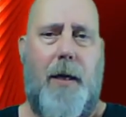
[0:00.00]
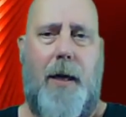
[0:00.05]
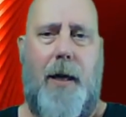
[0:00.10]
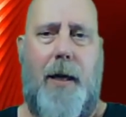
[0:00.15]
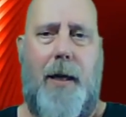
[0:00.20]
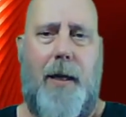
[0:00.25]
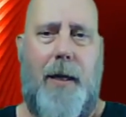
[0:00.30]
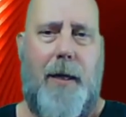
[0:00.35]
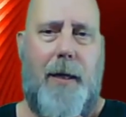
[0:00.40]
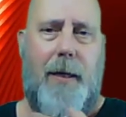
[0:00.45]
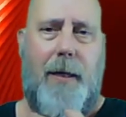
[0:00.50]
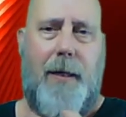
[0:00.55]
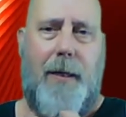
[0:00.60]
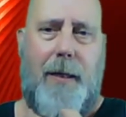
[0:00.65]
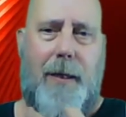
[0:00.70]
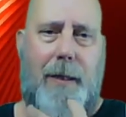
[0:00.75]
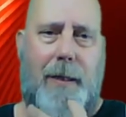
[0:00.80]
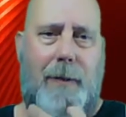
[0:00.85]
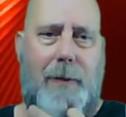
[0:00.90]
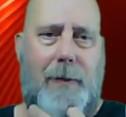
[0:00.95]

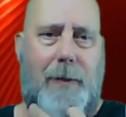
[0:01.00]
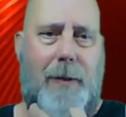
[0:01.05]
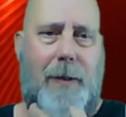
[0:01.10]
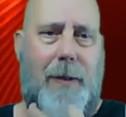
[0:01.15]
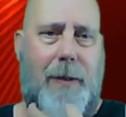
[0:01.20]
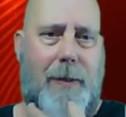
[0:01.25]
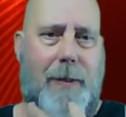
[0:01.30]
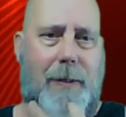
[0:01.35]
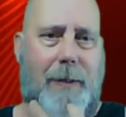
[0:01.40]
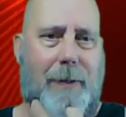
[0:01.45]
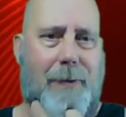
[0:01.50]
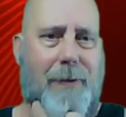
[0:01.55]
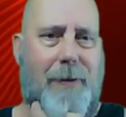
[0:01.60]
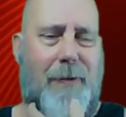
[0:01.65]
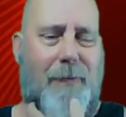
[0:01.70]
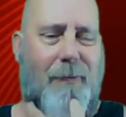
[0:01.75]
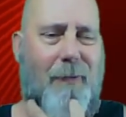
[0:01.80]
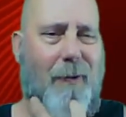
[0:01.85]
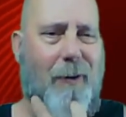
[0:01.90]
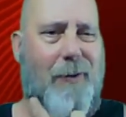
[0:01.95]
And
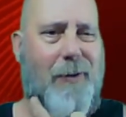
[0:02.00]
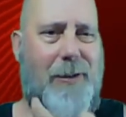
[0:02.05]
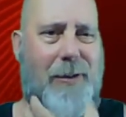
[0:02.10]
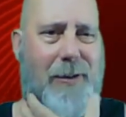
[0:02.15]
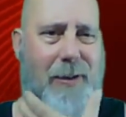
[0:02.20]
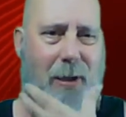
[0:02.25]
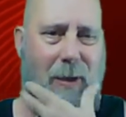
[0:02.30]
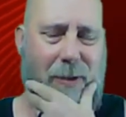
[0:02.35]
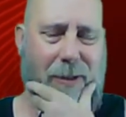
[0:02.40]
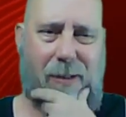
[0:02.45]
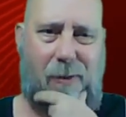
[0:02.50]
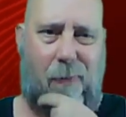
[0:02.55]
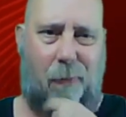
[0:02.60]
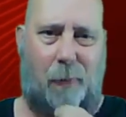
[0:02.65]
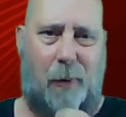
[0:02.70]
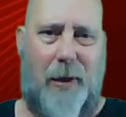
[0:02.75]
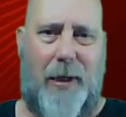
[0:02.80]
as far as this goes, this